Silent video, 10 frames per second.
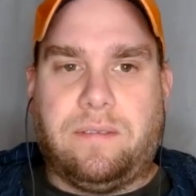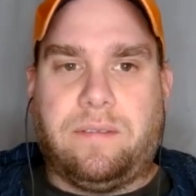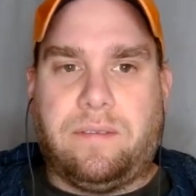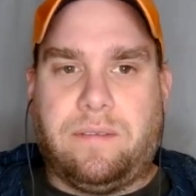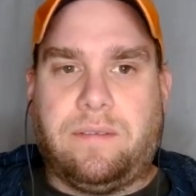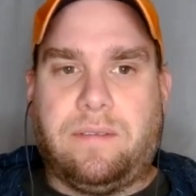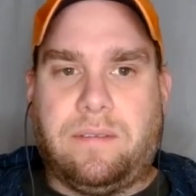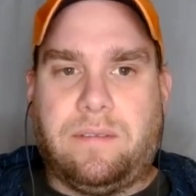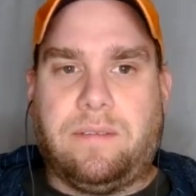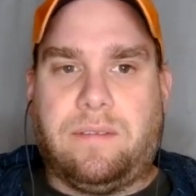
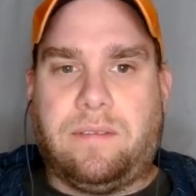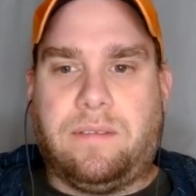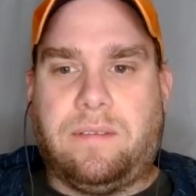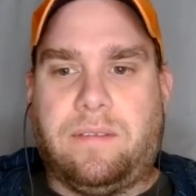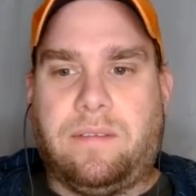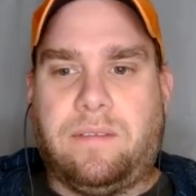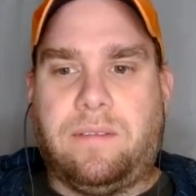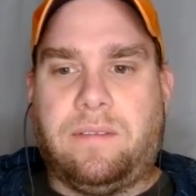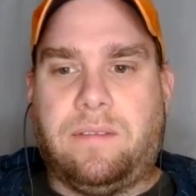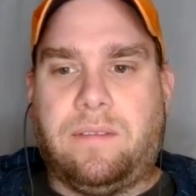
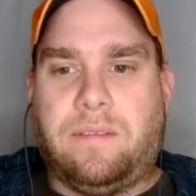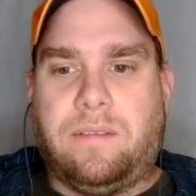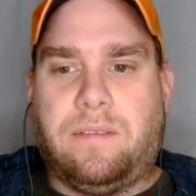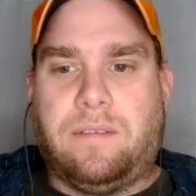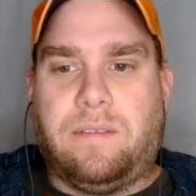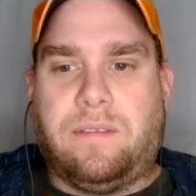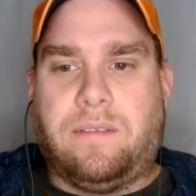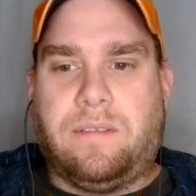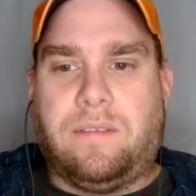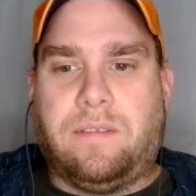
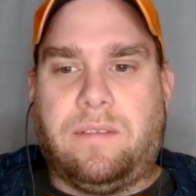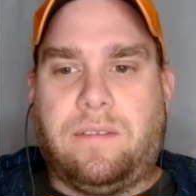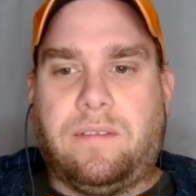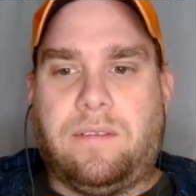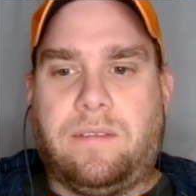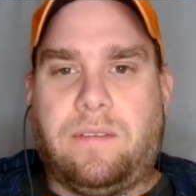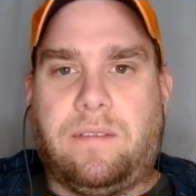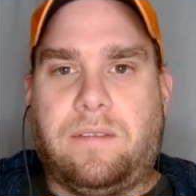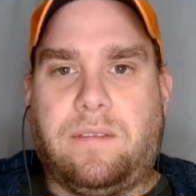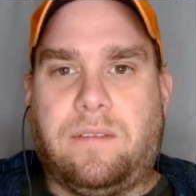
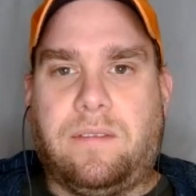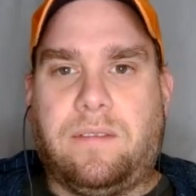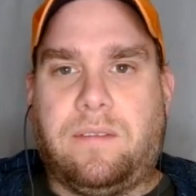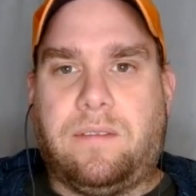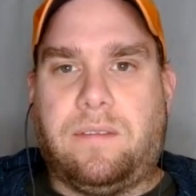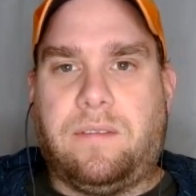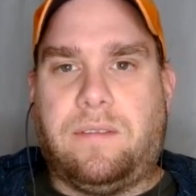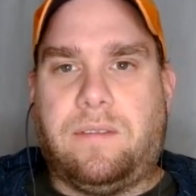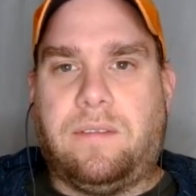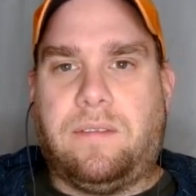
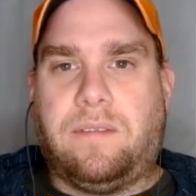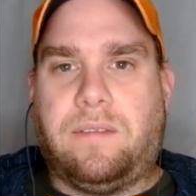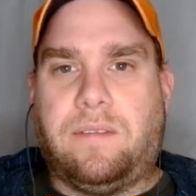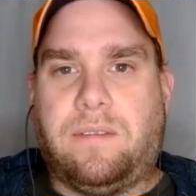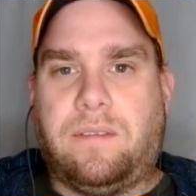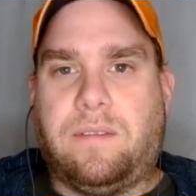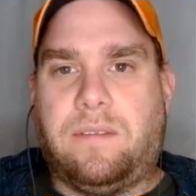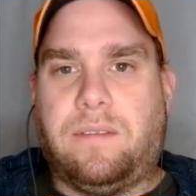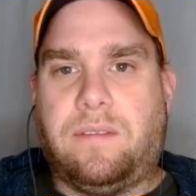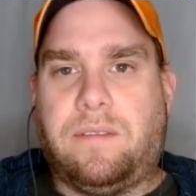
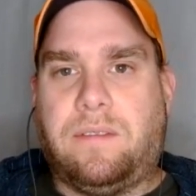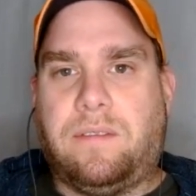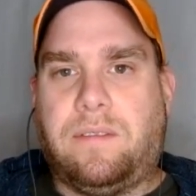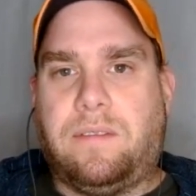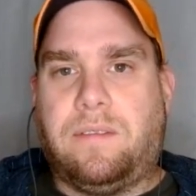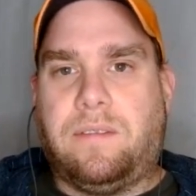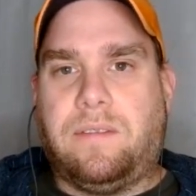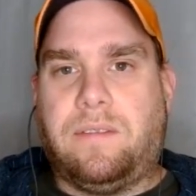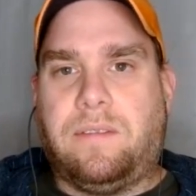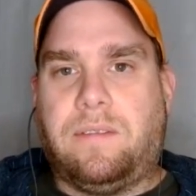
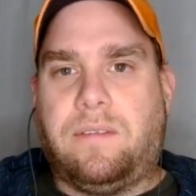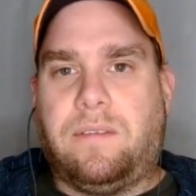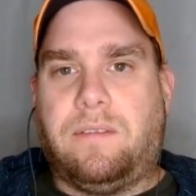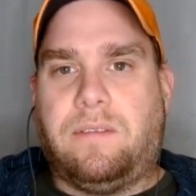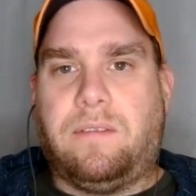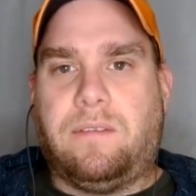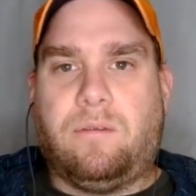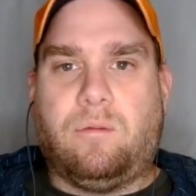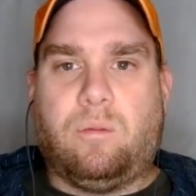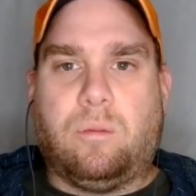This person isn't speaking.